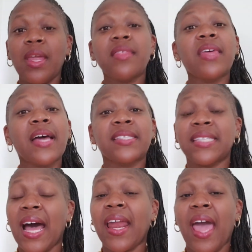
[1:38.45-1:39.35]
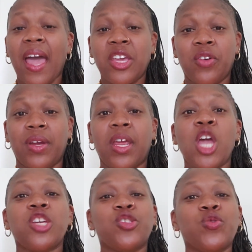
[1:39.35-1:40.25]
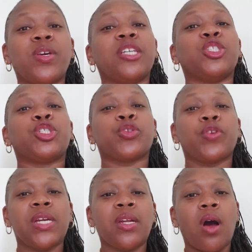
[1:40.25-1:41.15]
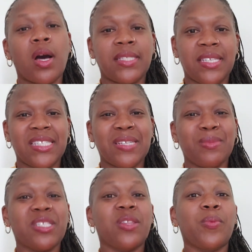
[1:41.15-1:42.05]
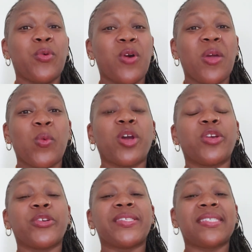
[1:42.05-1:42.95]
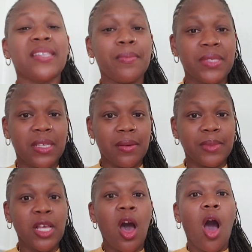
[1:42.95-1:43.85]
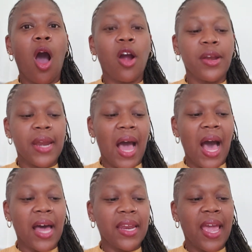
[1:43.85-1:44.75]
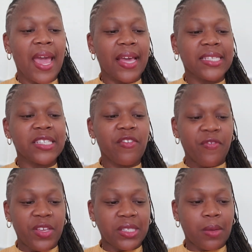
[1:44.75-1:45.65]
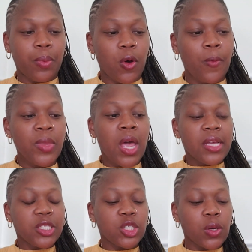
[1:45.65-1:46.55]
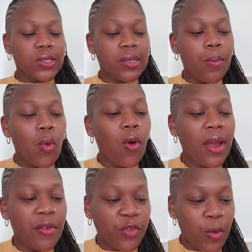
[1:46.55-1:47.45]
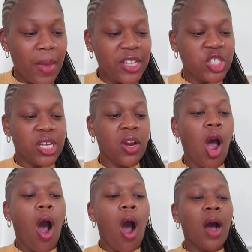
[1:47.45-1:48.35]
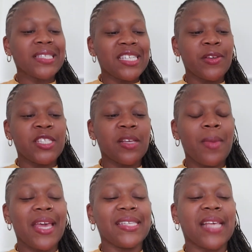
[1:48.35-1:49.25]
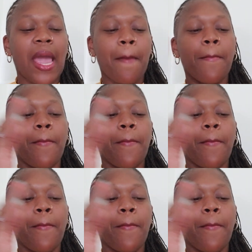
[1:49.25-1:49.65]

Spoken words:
that's not accurate. You can treat autism to the point where your symptoms are not as visible. So some more information. Autism is a